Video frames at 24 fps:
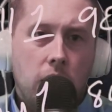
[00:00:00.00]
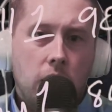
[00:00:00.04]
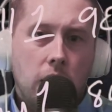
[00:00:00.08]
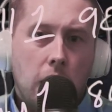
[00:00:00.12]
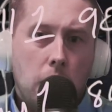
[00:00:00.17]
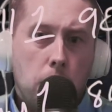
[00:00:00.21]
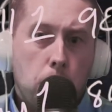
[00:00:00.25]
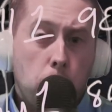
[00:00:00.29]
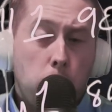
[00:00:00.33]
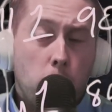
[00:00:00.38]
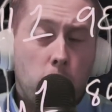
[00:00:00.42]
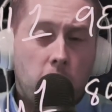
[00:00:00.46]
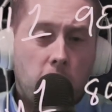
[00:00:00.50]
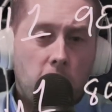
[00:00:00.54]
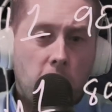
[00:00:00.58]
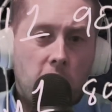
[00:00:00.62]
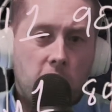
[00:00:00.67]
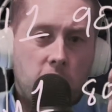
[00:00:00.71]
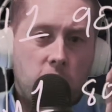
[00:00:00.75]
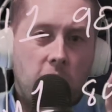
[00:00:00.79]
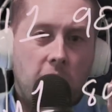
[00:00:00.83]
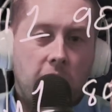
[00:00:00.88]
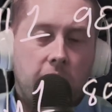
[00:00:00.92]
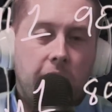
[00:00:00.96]
a put
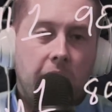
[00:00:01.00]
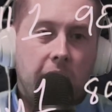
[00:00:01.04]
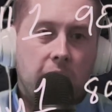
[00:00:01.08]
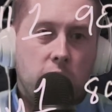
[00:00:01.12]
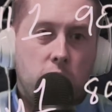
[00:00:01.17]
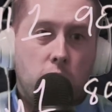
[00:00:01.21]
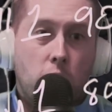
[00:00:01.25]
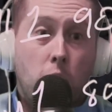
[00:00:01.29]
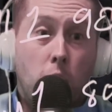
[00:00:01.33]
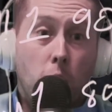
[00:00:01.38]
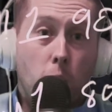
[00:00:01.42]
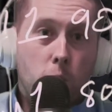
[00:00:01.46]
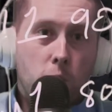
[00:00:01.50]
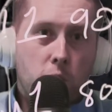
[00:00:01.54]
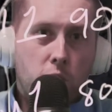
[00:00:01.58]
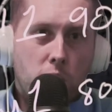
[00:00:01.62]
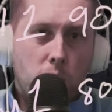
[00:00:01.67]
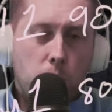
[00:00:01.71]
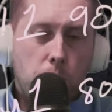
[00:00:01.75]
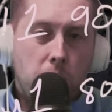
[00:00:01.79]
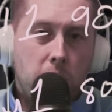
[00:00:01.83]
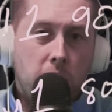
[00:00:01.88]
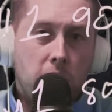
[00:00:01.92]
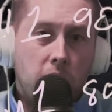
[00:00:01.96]
contract that is closer
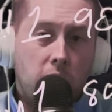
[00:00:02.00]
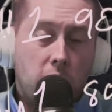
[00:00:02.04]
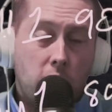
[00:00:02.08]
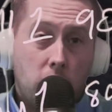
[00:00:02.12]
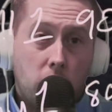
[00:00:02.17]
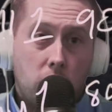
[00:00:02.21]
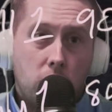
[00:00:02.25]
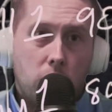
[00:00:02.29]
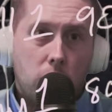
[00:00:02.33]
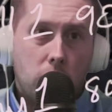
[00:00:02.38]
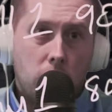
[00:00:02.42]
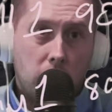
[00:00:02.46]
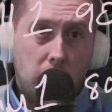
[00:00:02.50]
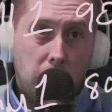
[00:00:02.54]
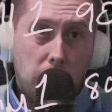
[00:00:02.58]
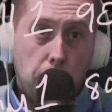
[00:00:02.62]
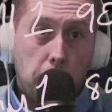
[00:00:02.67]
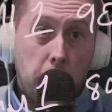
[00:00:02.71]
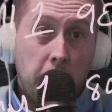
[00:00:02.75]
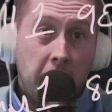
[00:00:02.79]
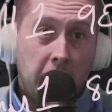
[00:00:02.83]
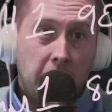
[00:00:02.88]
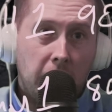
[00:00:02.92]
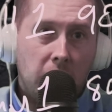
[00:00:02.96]
to
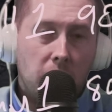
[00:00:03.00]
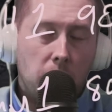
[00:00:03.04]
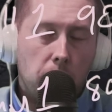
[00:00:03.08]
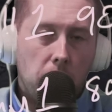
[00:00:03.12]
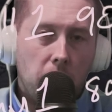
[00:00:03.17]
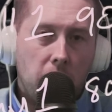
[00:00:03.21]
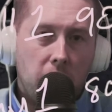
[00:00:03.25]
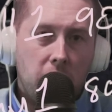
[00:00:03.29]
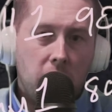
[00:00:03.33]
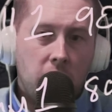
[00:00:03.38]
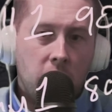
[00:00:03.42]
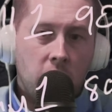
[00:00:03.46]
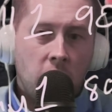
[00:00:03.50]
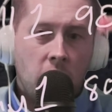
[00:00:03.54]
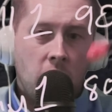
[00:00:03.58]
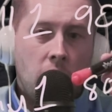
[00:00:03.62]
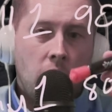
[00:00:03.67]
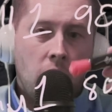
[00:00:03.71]
being in the money,